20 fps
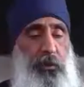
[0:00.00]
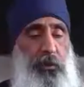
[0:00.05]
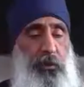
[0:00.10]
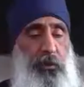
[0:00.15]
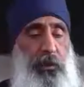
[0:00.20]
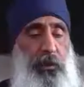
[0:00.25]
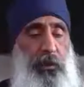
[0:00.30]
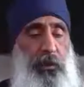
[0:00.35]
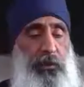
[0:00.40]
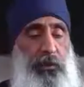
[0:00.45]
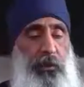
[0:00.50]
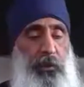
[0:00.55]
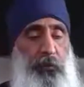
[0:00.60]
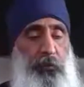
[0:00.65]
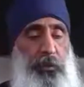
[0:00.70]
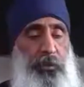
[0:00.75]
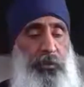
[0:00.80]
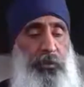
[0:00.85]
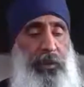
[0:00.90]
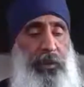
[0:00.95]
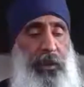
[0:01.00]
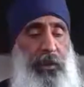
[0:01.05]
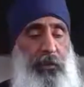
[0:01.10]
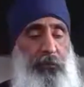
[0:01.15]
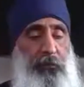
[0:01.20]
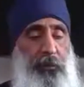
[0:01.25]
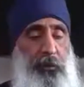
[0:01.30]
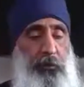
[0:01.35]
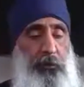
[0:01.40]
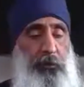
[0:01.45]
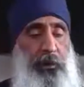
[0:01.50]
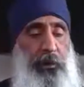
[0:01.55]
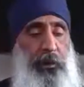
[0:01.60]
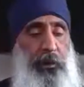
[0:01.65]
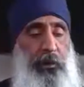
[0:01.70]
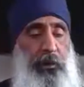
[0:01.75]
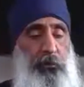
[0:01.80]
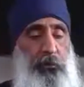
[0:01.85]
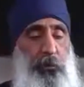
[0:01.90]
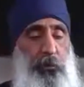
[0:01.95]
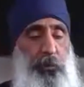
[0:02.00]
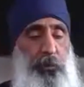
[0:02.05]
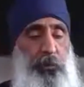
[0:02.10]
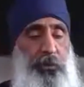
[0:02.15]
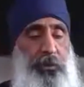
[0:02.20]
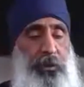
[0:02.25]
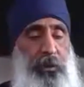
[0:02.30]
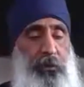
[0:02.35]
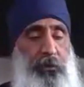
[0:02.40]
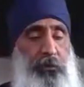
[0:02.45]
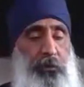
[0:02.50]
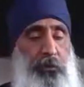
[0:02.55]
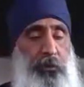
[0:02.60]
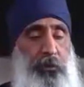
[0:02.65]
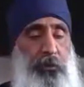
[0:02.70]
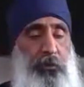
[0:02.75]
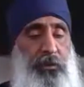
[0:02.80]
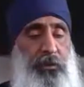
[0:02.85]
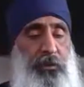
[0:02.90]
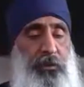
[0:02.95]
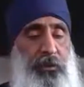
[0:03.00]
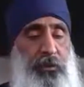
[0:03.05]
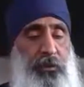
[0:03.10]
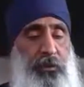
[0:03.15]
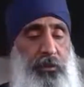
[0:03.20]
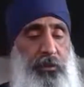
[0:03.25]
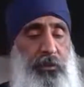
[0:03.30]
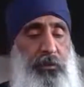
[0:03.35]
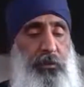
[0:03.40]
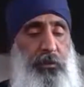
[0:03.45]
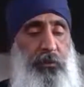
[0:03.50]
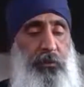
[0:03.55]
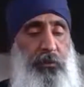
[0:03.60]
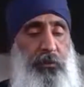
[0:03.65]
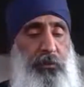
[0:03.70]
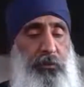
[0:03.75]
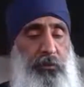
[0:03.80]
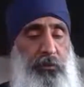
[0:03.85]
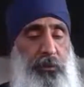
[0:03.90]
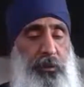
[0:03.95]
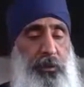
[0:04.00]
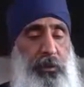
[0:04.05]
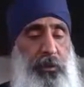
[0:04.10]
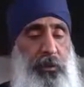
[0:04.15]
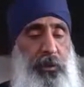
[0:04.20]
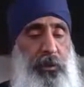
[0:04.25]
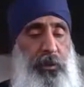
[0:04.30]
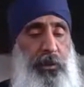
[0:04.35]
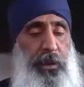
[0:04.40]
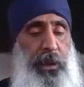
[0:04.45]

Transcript: And then we scan from the elbows down to the wrists. Again,